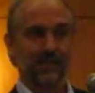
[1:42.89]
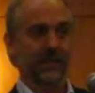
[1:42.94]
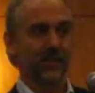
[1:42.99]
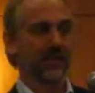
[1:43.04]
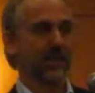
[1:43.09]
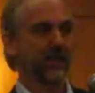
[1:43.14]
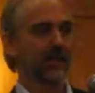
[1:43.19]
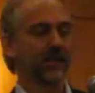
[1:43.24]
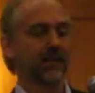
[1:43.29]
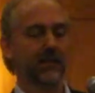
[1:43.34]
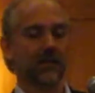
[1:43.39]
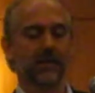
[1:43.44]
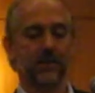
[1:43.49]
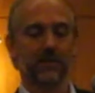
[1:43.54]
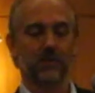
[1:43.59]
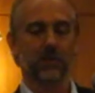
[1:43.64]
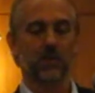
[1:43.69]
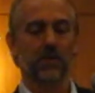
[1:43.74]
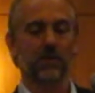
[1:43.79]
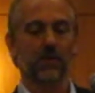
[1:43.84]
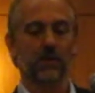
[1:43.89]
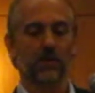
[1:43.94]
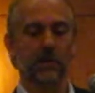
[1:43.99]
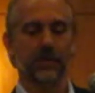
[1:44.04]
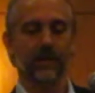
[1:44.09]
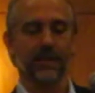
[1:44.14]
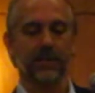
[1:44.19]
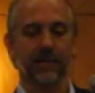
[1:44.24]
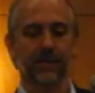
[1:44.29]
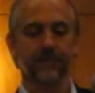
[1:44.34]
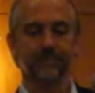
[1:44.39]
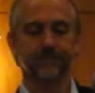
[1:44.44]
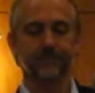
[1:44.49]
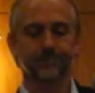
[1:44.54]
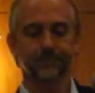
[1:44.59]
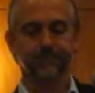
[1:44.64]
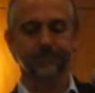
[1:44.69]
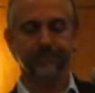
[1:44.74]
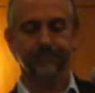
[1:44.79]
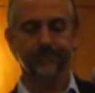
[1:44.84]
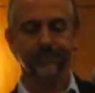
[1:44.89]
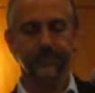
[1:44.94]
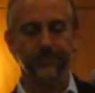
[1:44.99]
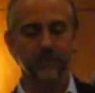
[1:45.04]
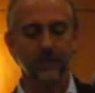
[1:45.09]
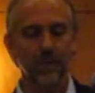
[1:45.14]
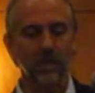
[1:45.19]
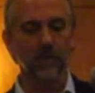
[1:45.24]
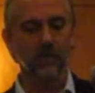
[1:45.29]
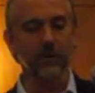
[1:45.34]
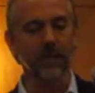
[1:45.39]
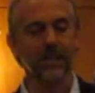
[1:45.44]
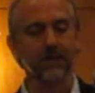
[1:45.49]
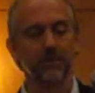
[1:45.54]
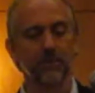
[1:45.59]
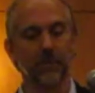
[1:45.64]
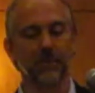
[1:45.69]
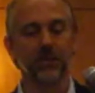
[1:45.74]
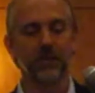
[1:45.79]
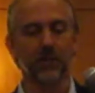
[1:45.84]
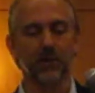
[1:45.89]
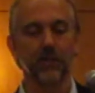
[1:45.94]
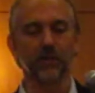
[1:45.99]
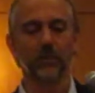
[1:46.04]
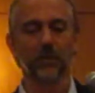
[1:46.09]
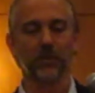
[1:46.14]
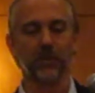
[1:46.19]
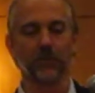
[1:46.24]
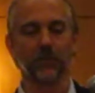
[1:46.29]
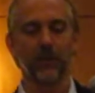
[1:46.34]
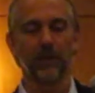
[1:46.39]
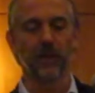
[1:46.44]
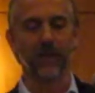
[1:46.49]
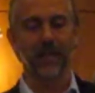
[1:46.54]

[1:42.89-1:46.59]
And so I'll talk a little bit about that. Okay, so let me start in with computer